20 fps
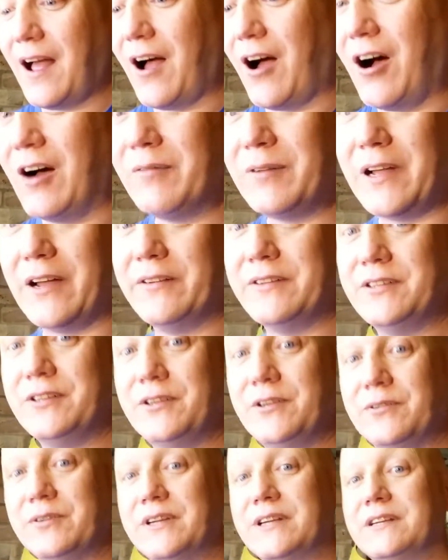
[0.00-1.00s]
I'm going to
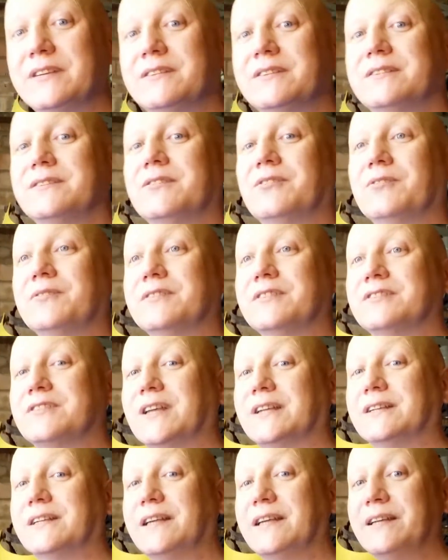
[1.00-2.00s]
UKIS on the
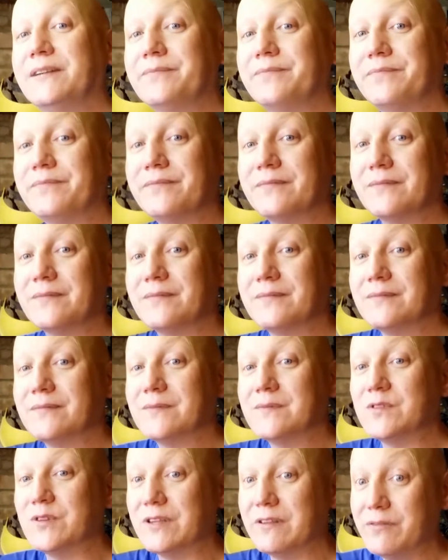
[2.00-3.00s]
Sunday,
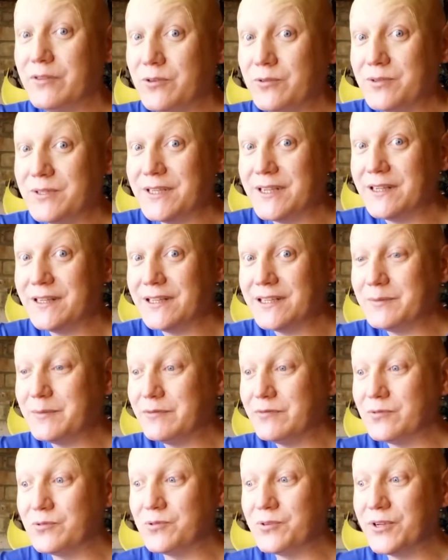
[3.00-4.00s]
so if you see this
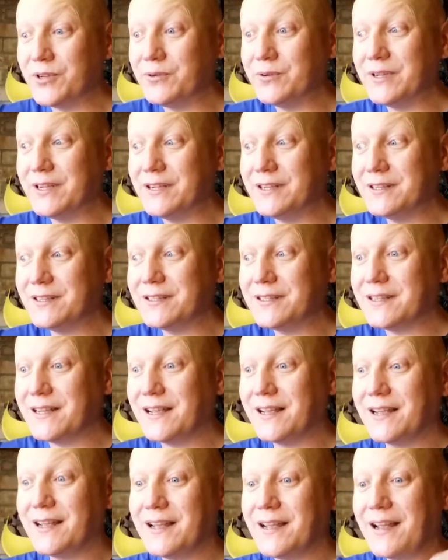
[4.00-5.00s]
before UKIS
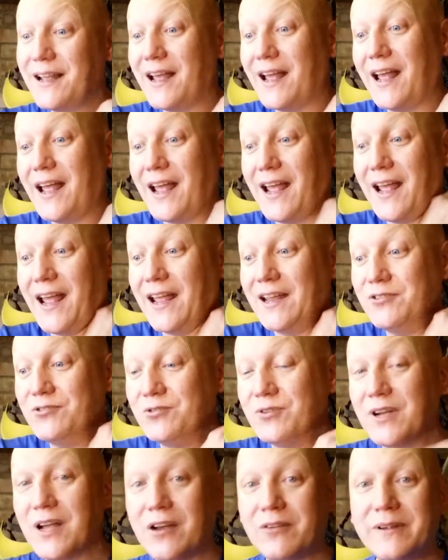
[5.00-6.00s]
and
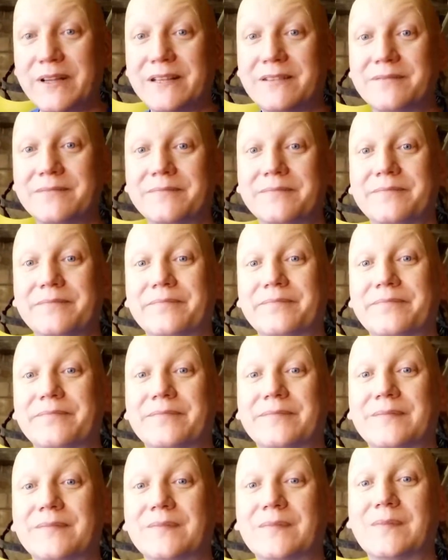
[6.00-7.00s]
you're going,
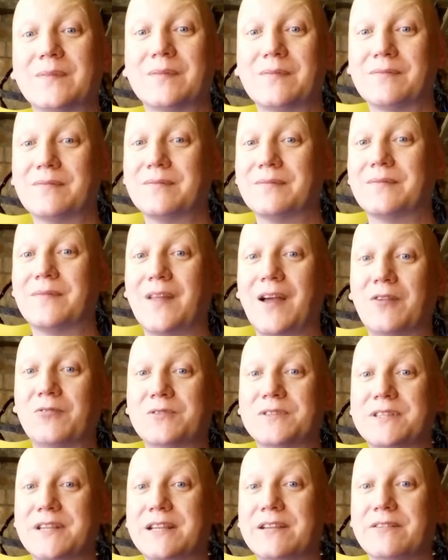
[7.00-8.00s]
I'll
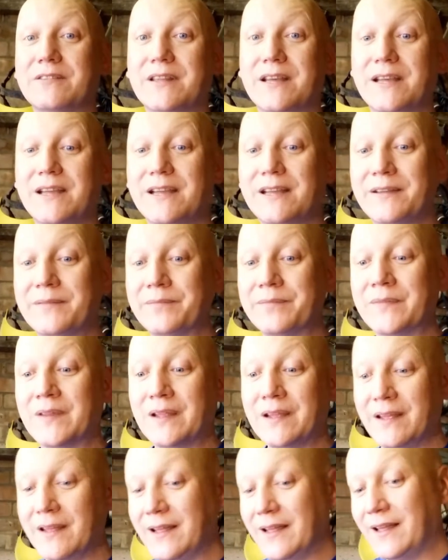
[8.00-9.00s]
see you there.
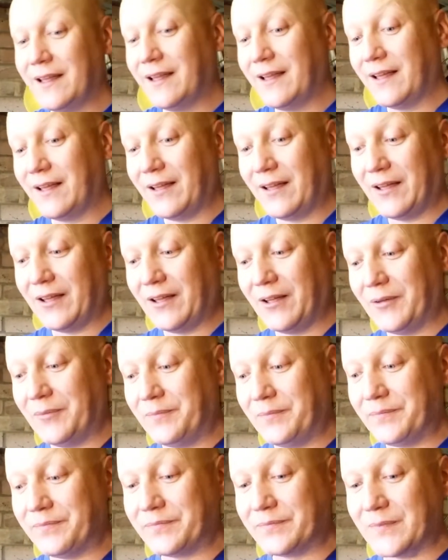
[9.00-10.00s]

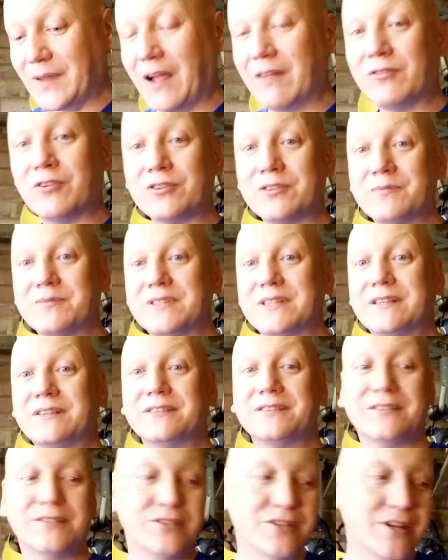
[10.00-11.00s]
I've got some stickers to